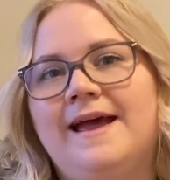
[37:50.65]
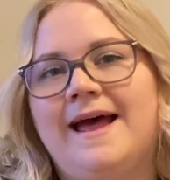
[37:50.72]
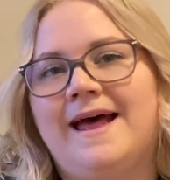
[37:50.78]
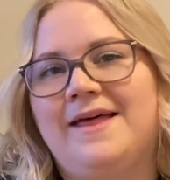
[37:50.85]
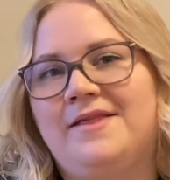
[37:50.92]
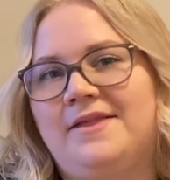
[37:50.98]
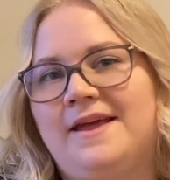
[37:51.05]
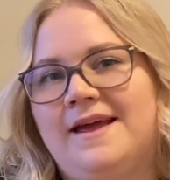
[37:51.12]

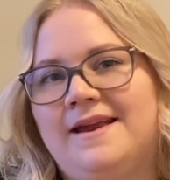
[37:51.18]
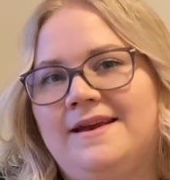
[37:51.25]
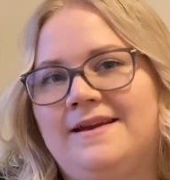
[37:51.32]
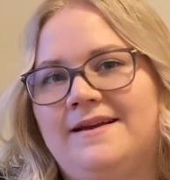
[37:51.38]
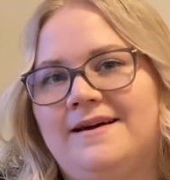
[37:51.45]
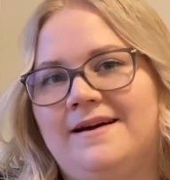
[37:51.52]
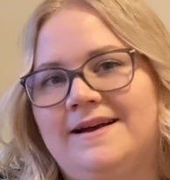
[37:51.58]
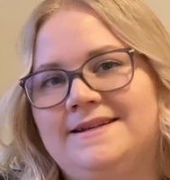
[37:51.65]
and
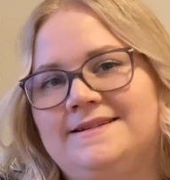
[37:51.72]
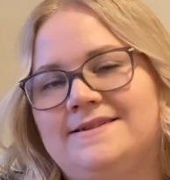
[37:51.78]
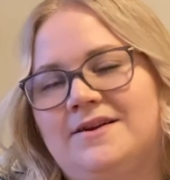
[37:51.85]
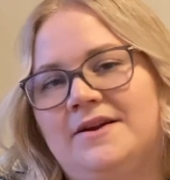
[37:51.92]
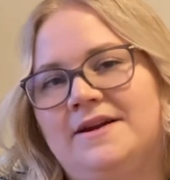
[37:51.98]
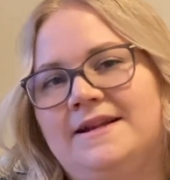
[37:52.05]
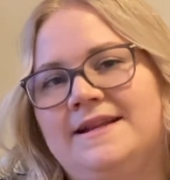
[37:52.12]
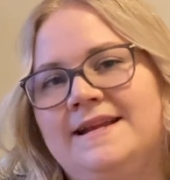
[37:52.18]
then I
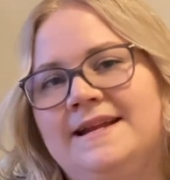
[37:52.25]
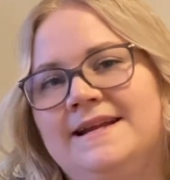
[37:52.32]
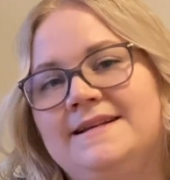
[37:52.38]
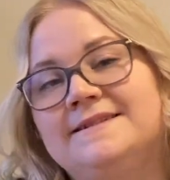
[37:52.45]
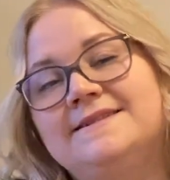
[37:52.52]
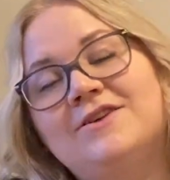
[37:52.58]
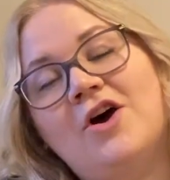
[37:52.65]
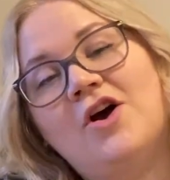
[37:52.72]
started knitting
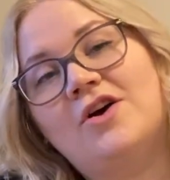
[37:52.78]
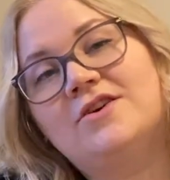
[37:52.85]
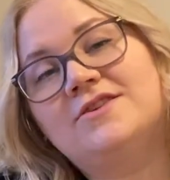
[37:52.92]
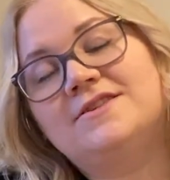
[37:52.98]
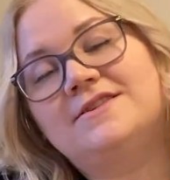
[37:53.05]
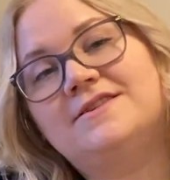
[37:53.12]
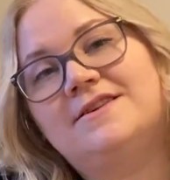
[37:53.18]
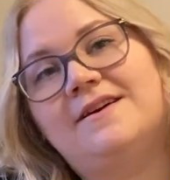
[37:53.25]

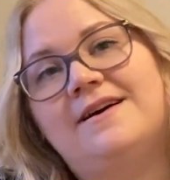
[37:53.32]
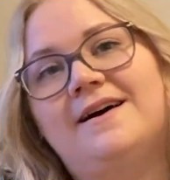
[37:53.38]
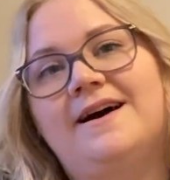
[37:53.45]
socks.